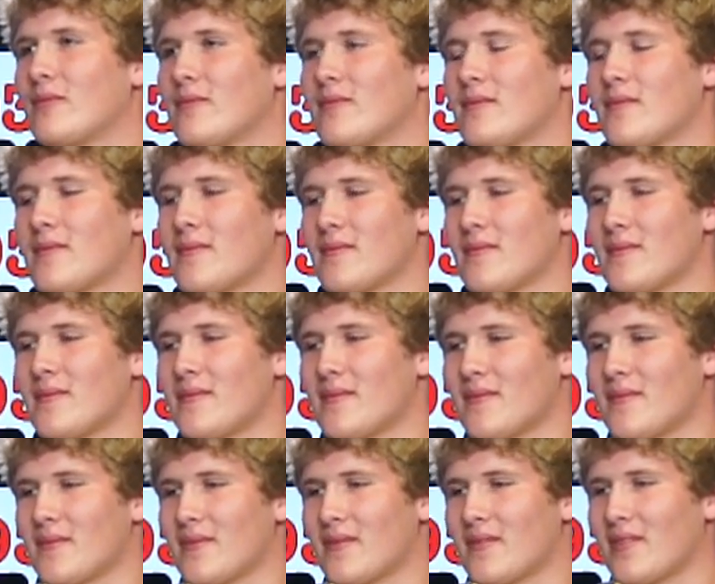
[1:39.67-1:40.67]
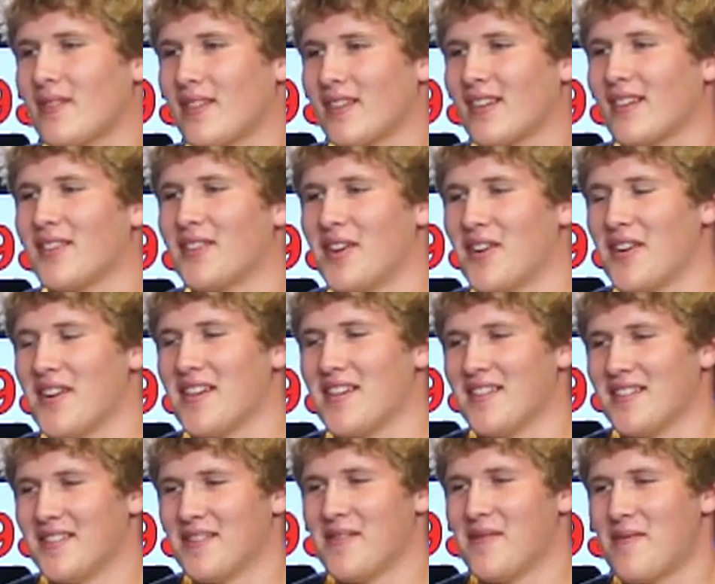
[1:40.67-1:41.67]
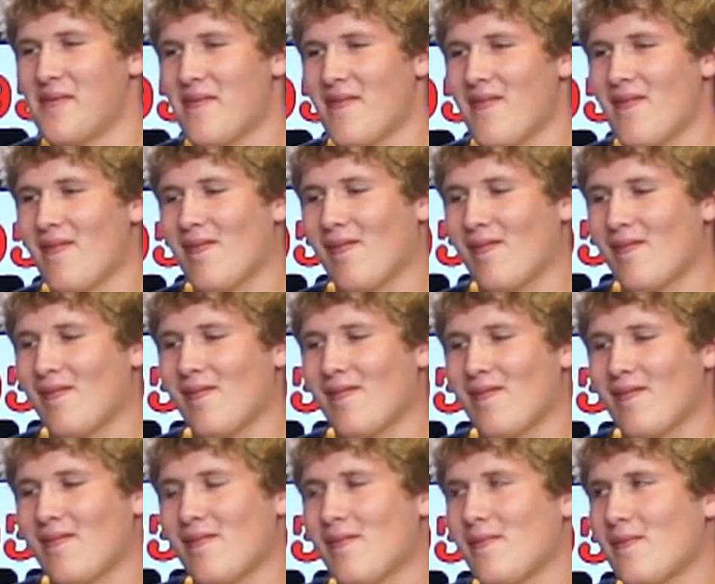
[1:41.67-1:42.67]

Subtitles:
(silent)